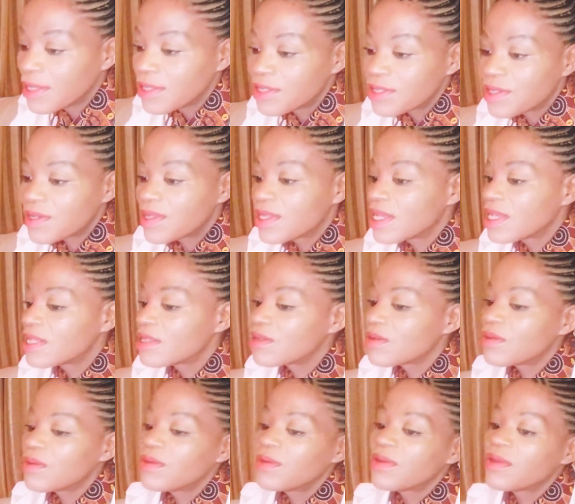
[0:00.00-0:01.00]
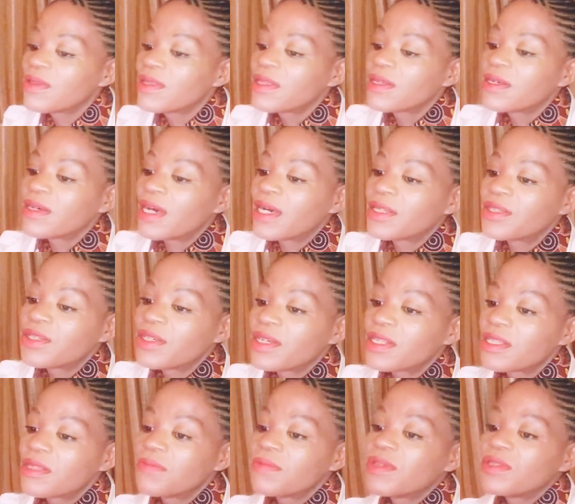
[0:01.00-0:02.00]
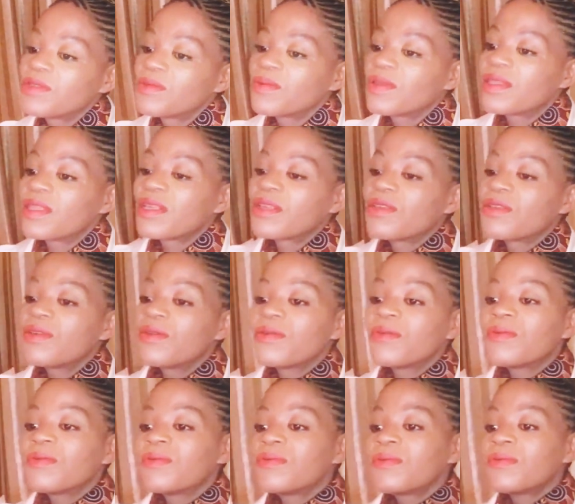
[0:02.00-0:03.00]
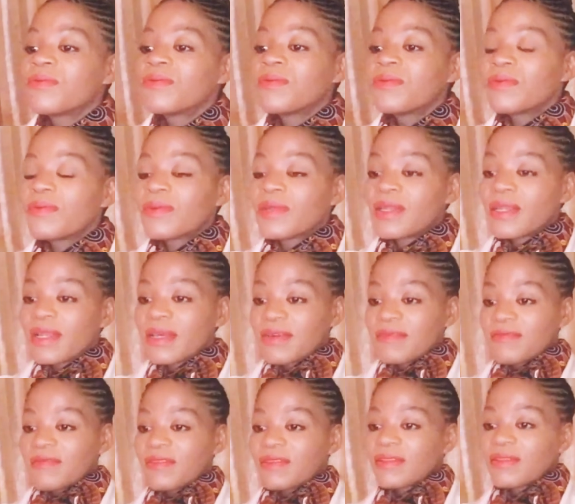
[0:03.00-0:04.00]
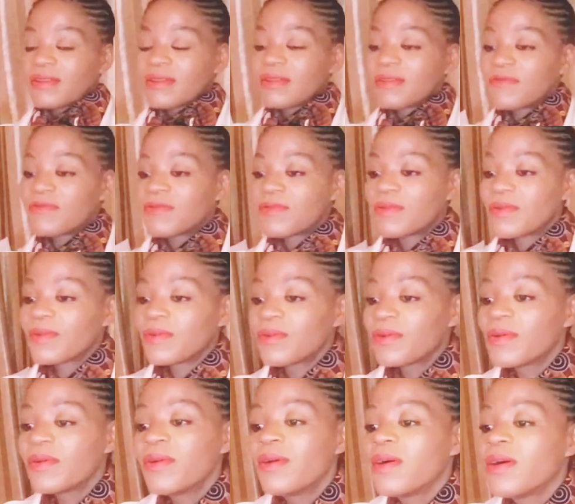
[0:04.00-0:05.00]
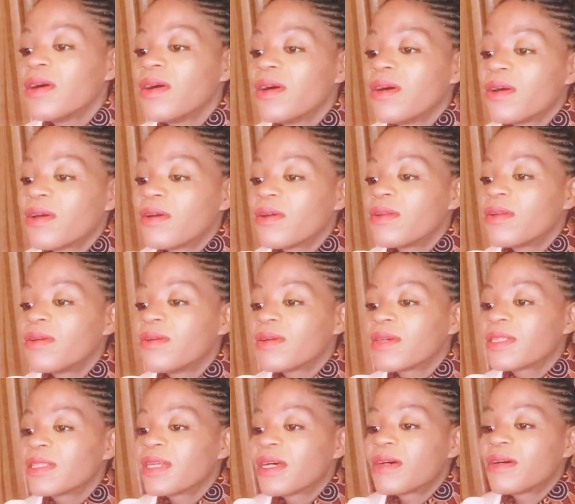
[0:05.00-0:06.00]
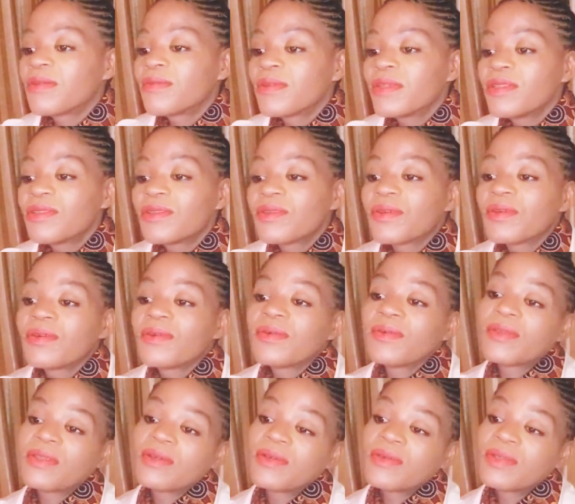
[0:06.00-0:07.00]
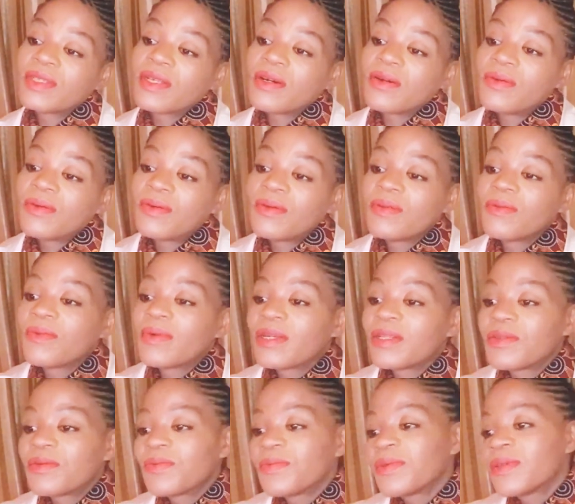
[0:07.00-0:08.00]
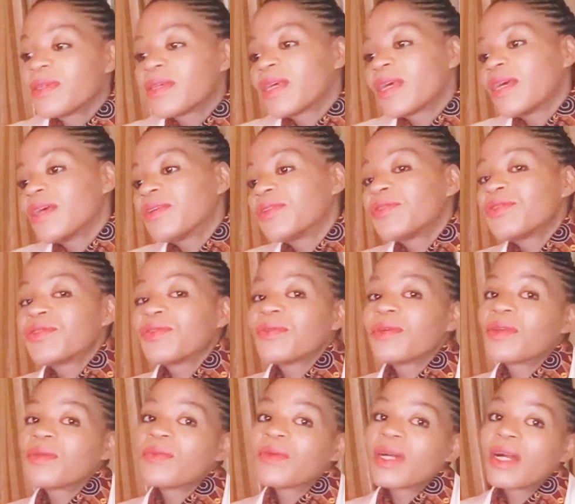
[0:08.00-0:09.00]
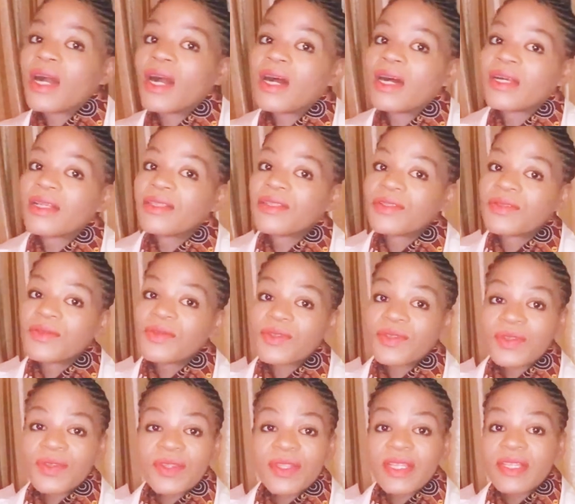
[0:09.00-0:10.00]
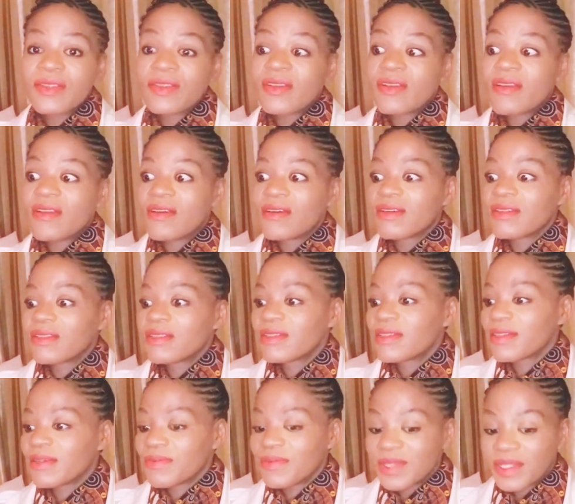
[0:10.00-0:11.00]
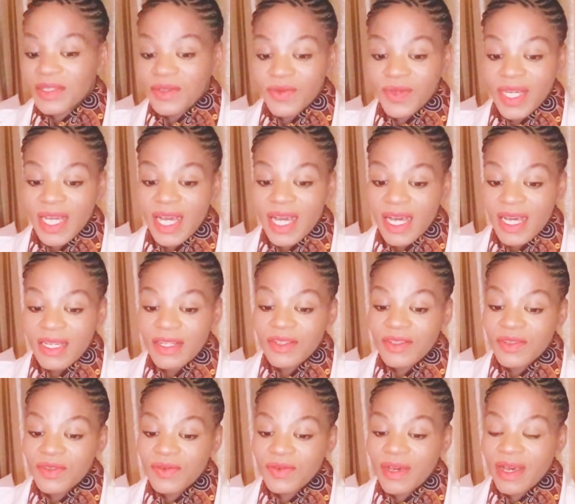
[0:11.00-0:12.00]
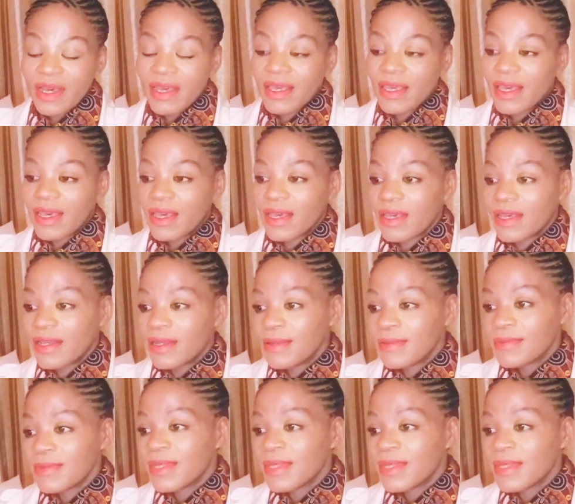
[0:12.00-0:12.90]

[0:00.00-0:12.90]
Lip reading: So that's all the adjustments with the new level for lockdown. So those are all what we can do and we can't do. So there's a lot which we can't do again,